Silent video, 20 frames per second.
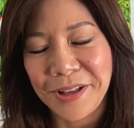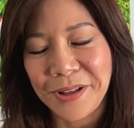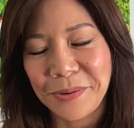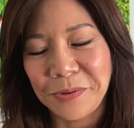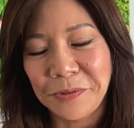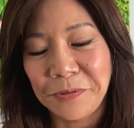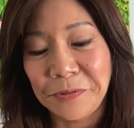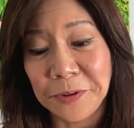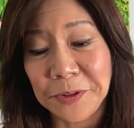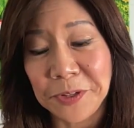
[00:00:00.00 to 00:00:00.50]

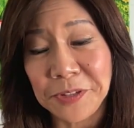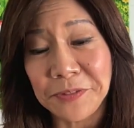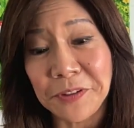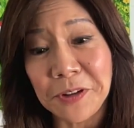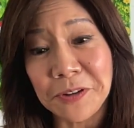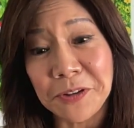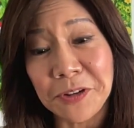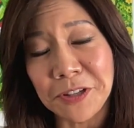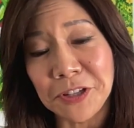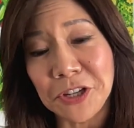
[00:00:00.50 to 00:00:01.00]
Well, first of
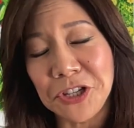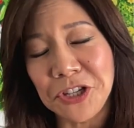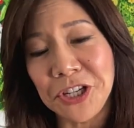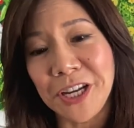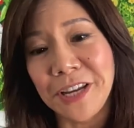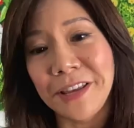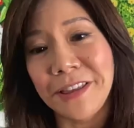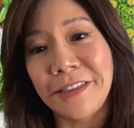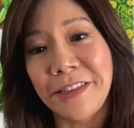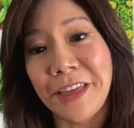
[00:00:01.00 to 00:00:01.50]
all, Dr.
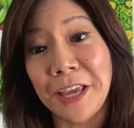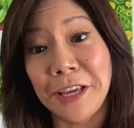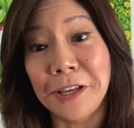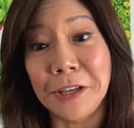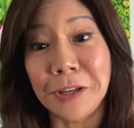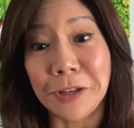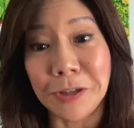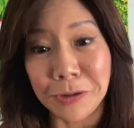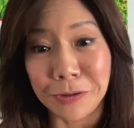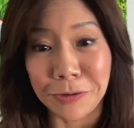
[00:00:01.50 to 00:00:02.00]
J,
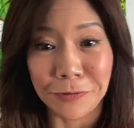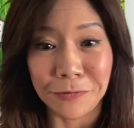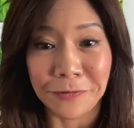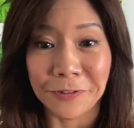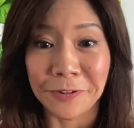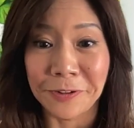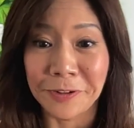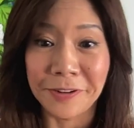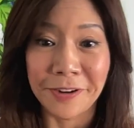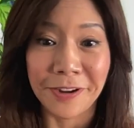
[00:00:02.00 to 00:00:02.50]
thank you
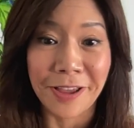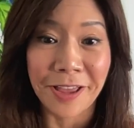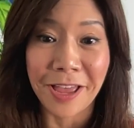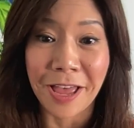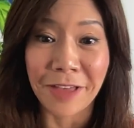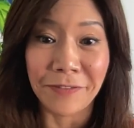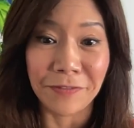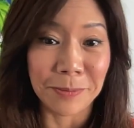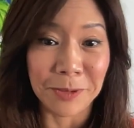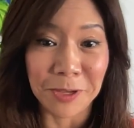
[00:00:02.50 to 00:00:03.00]
for
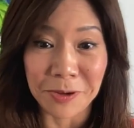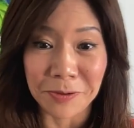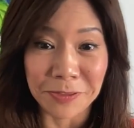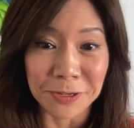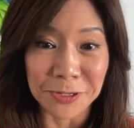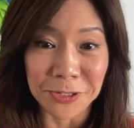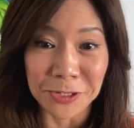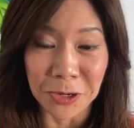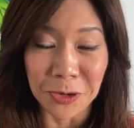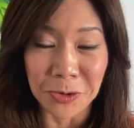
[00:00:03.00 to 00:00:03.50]
having me on the
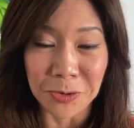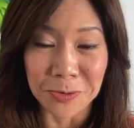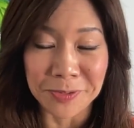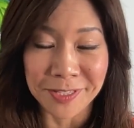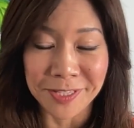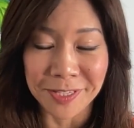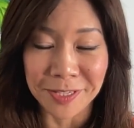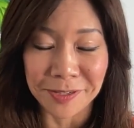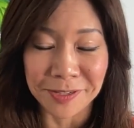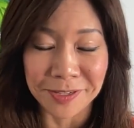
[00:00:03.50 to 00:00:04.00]
show.
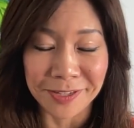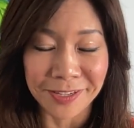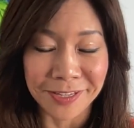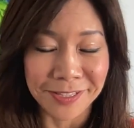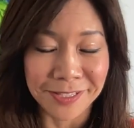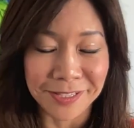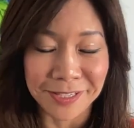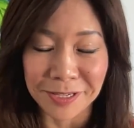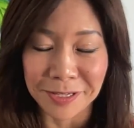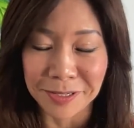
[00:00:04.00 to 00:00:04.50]
It's a
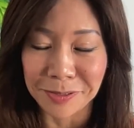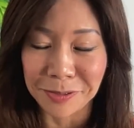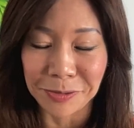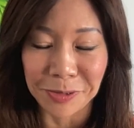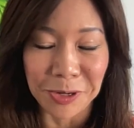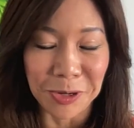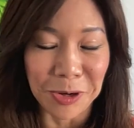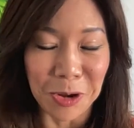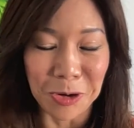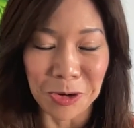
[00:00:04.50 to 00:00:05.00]
it's a
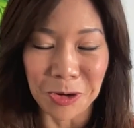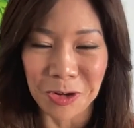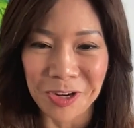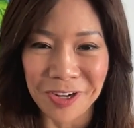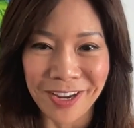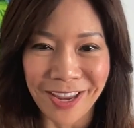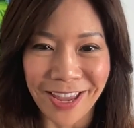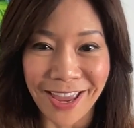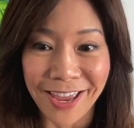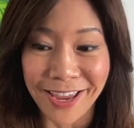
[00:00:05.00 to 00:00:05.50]
great
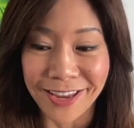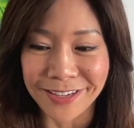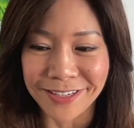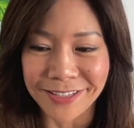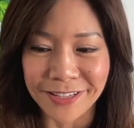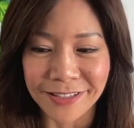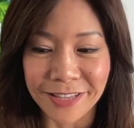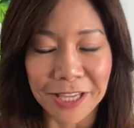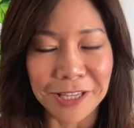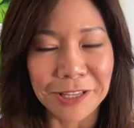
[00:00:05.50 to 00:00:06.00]
honor,
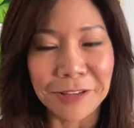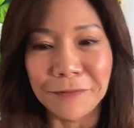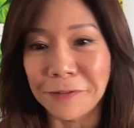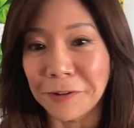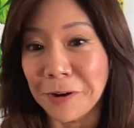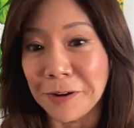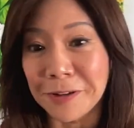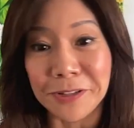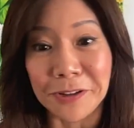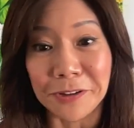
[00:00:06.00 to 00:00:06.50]
and thank you for
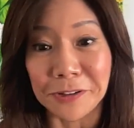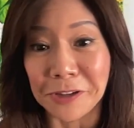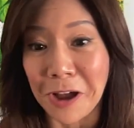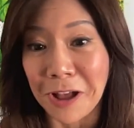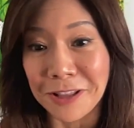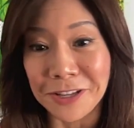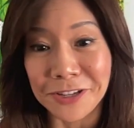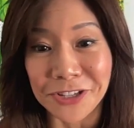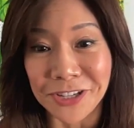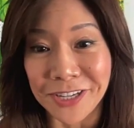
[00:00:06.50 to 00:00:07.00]
also
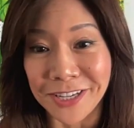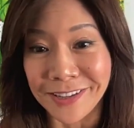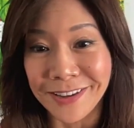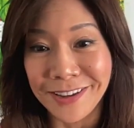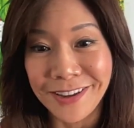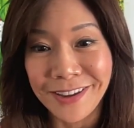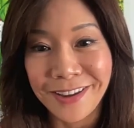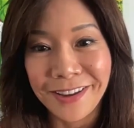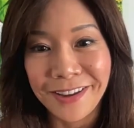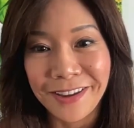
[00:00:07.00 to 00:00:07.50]
acknowledging
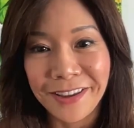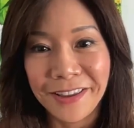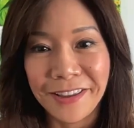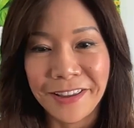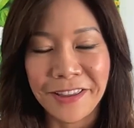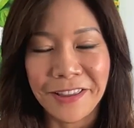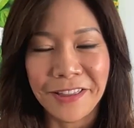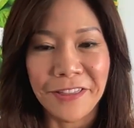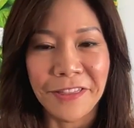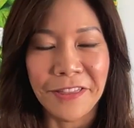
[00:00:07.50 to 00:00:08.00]

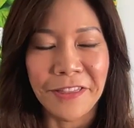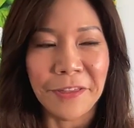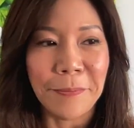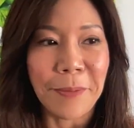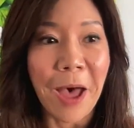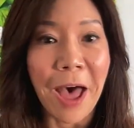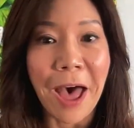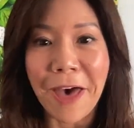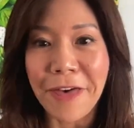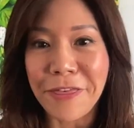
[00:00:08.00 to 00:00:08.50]
the
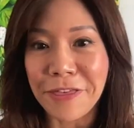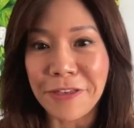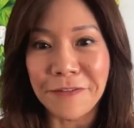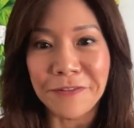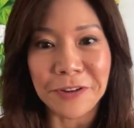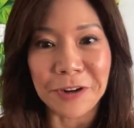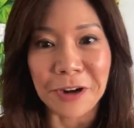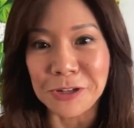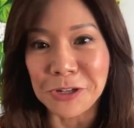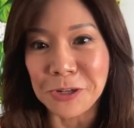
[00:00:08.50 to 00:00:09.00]
path of
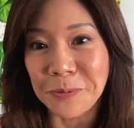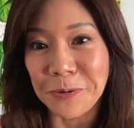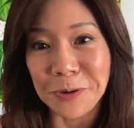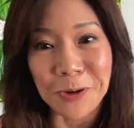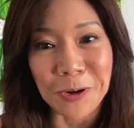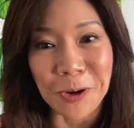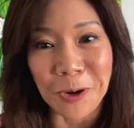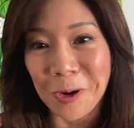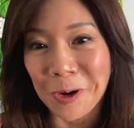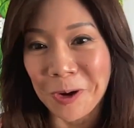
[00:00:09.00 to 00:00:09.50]
an
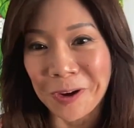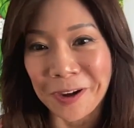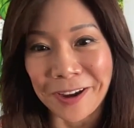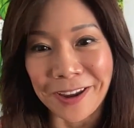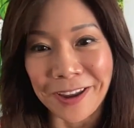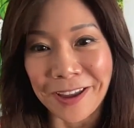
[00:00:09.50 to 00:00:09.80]
entrepreneur.